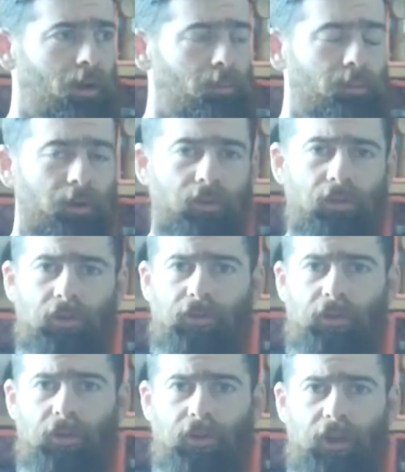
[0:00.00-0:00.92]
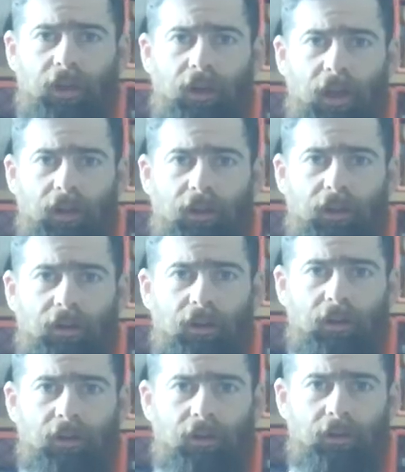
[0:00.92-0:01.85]
person who feels connected
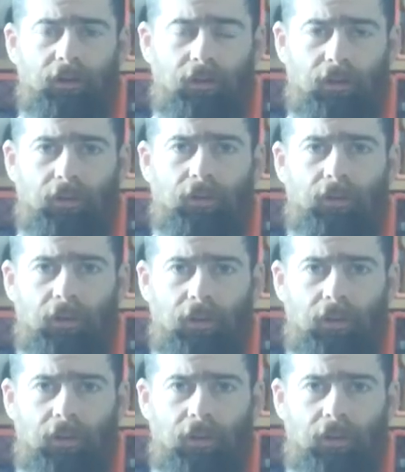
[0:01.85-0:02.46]
to